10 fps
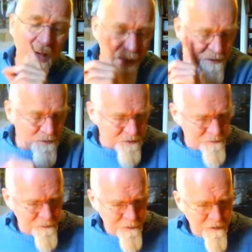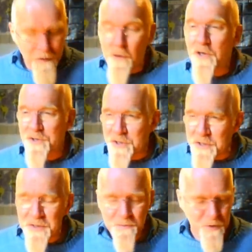And there are
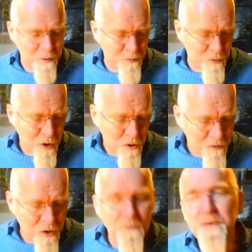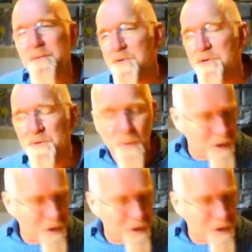certain people for whom Neptune is